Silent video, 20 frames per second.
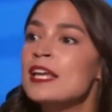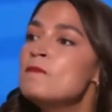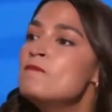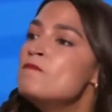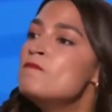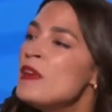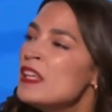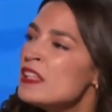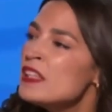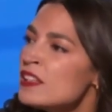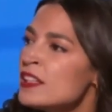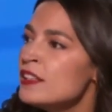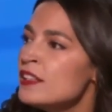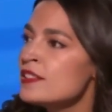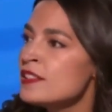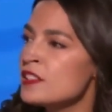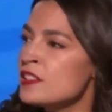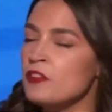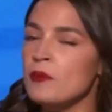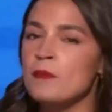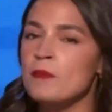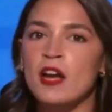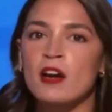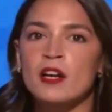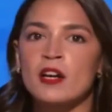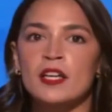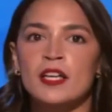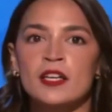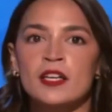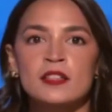Like millions of
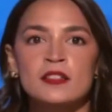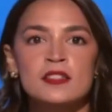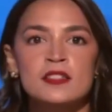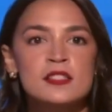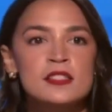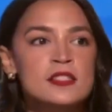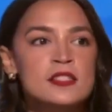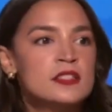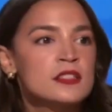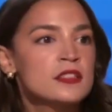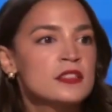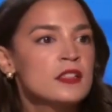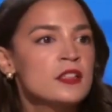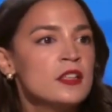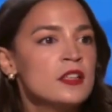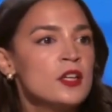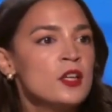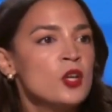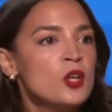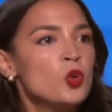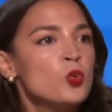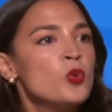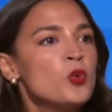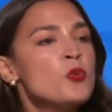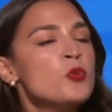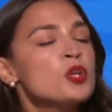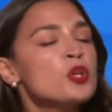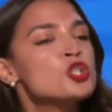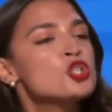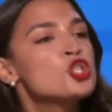Americans,
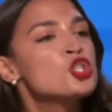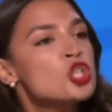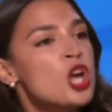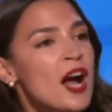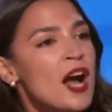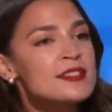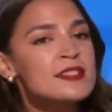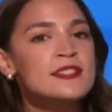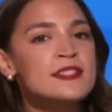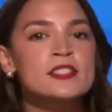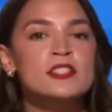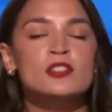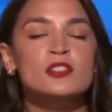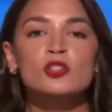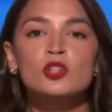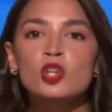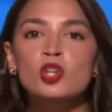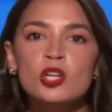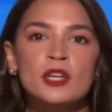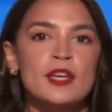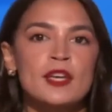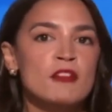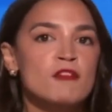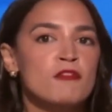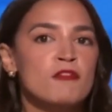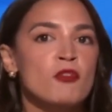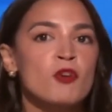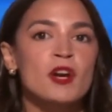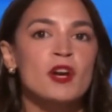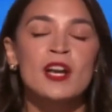we were just
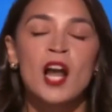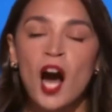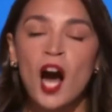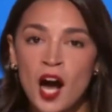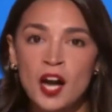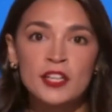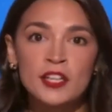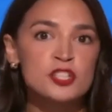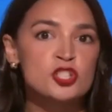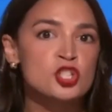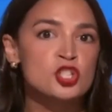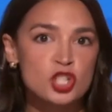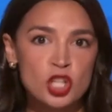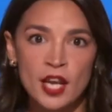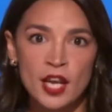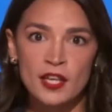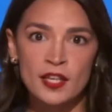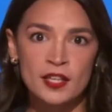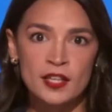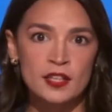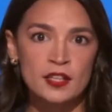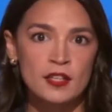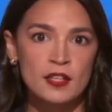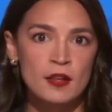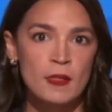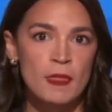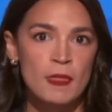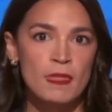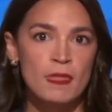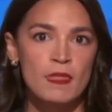looking for an honest shake.
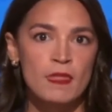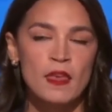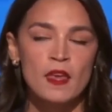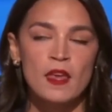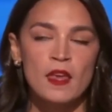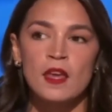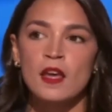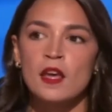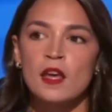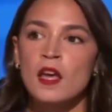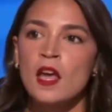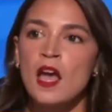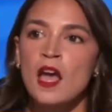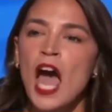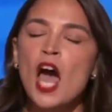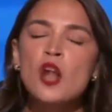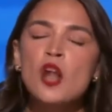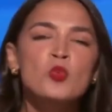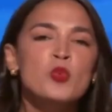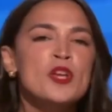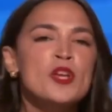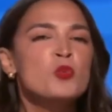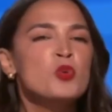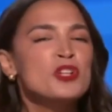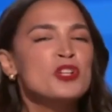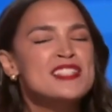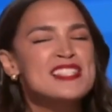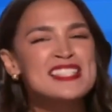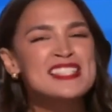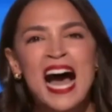And we
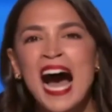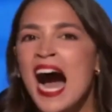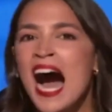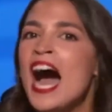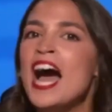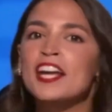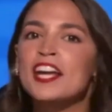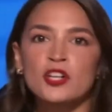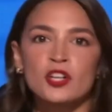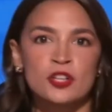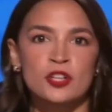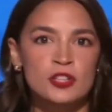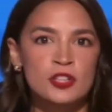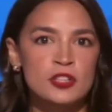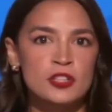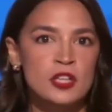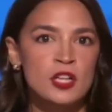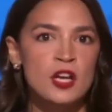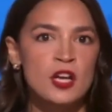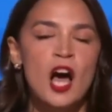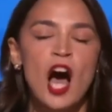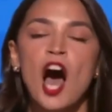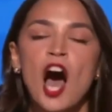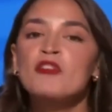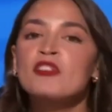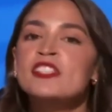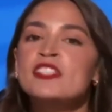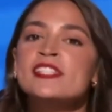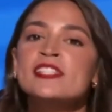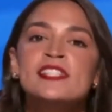were tired
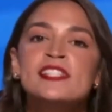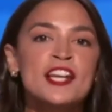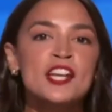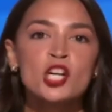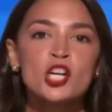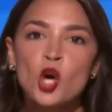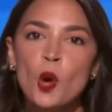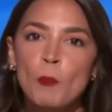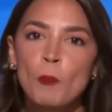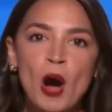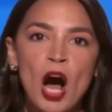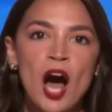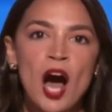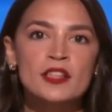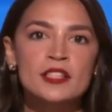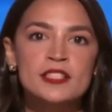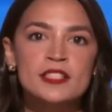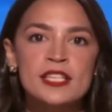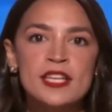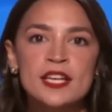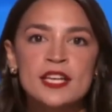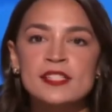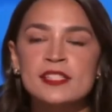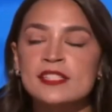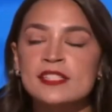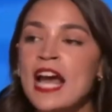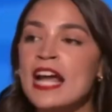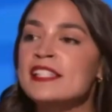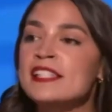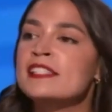of a cynical
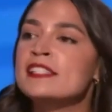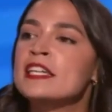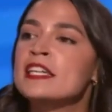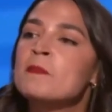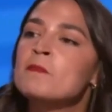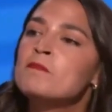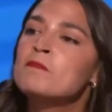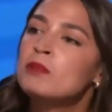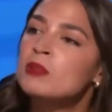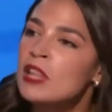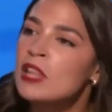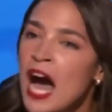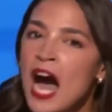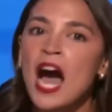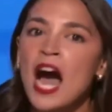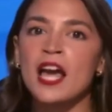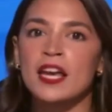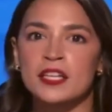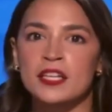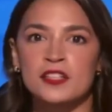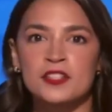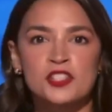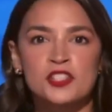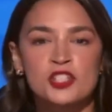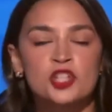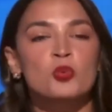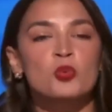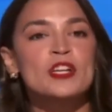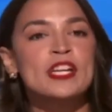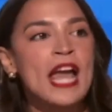politics that seemed
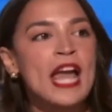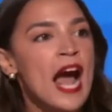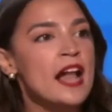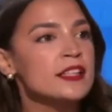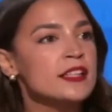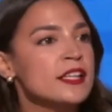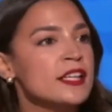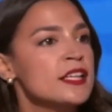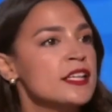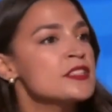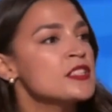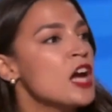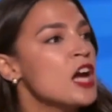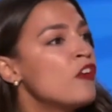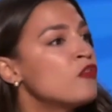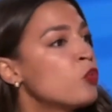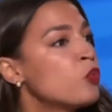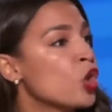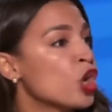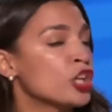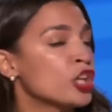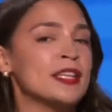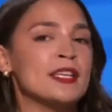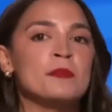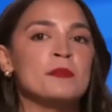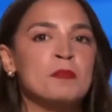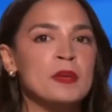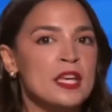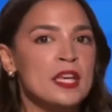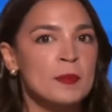blind to the realities of
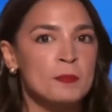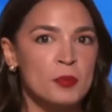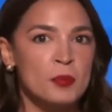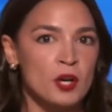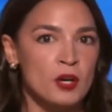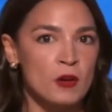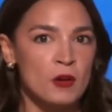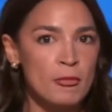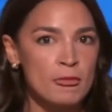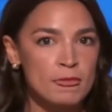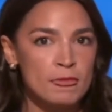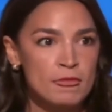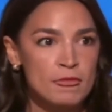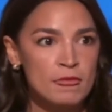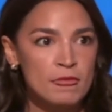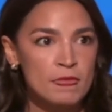working people.